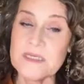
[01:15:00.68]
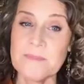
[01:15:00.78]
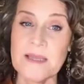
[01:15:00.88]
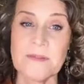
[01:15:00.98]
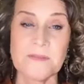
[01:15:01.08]

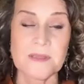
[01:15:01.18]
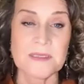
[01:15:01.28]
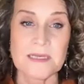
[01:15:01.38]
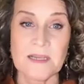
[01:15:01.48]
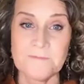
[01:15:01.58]
about the
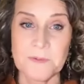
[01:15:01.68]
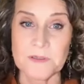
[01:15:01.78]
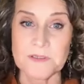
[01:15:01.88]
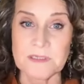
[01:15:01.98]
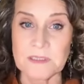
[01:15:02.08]
things that I've
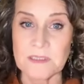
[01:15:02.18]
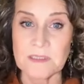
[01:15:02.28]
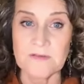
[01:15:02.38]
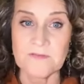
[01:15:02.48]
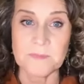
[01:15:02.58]
personally
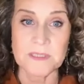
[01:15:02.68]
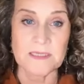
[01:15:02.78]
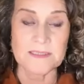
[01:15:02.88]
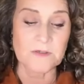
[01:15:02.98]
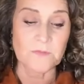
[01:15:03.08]
lived
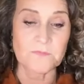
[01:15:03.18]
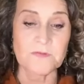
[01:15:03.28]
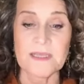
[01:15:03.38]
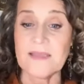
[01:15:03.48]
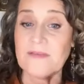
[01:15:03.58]
because I don't
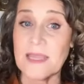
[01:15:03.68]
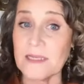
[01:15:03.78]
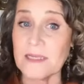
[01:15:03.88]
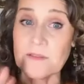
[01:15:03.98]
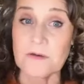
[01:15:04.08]
feel I have
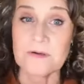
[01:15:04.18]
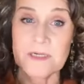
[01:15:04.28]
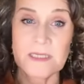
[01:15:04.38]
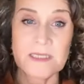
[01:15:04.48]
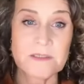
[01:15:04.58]
any
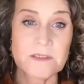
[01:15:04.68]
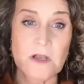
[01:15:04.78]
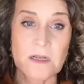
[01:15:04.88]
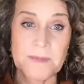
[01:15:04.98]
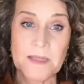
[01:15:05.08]
authority to
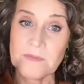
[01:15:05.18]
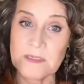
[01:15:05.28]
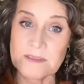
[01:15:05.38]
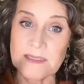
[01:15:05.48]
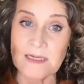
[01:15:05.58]
talk about
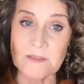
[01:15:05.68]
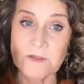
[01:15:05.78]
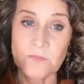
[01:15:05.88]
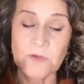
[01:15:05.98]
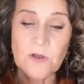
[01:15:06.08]
things that I
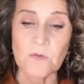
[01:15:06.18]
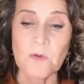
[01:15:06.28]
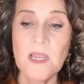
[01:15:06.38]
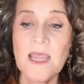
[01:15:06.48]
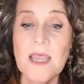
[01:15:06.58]
don't know,
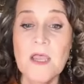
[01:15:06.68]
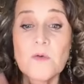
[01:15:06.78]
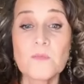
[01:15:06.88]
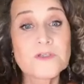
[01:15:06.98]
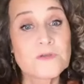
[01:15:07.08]

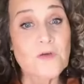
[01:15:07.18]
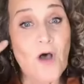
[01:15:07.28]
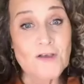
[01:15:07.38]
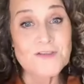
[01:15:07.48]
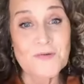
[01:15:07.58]
which is
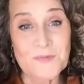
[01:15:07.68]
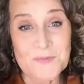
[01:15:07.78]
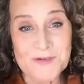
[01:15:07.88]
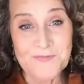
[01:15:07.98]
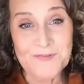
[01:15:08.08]
also a
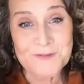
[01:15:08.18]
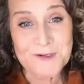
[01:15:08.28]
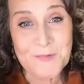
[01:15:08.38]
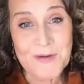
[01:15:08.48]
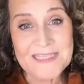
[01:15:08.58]
wonderful
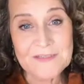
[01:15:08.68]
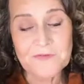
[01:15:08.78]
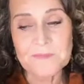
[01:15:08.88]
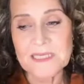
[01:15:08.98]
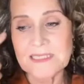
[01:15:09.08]
request
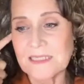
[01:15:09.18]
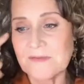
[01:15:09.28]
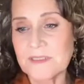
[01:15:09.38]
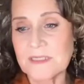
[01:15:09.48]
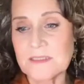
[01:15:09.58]
for me to
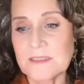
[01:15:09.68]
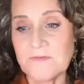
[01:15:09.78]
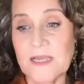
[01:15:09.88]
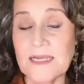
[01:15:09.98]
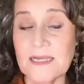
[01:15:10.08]
give to the
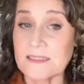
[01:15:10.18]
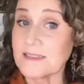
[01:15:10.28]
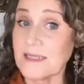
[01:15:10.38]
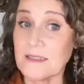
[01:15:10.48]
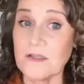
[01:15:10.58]
divine. I
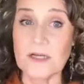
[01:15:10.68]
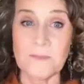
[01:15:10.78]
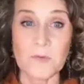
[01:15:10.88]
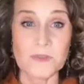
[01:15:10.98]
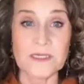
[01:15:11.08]
just said, look,
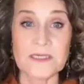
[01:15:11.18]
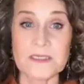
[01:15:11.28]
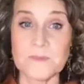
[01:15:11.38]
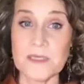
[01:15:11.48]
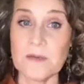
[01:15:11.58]
I'm only going to
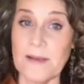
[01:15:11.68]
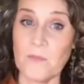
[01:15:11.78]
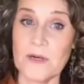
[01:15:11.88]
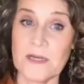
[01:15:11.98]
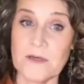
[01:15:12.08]
speak
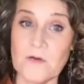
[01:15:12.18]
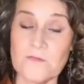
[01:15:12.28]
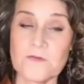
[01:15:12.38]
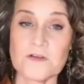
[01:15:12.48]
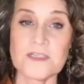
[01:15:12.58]
about what I know
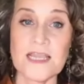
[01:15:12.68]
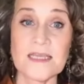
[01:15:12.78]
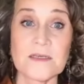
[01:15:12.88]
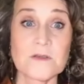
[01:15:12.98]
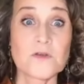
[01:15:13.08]

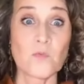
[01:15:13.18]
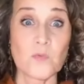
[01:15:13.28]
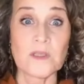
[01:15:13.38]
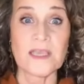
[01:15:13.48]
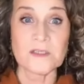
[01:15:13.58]
firsthand.
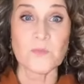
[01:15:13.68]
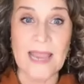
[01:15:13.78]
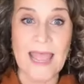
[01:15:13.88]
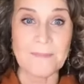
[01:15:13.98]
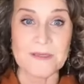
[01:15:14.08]
So guess what
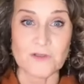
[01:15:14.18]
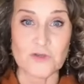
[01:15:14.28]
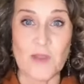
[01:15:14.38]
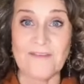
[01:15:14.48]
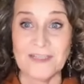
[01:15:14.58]
happens?
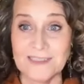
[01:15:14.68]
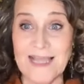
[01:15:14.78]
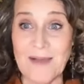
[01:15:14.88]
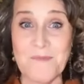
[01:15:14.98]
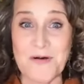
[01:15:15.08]
You have a
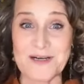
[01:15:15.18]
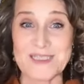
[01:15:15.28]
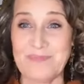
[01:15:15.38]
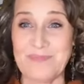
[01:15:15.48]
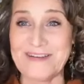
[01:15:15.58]
lot more
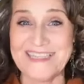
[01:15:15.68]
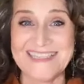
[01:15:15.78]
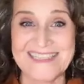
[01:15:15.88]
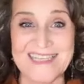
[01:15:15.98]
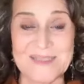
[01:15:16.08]

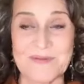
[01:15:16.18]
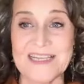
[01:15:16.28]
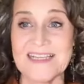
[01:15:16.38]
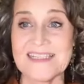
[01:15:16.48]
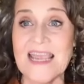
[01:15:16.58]
experiences
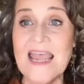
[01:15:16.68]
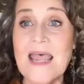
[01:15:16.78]
because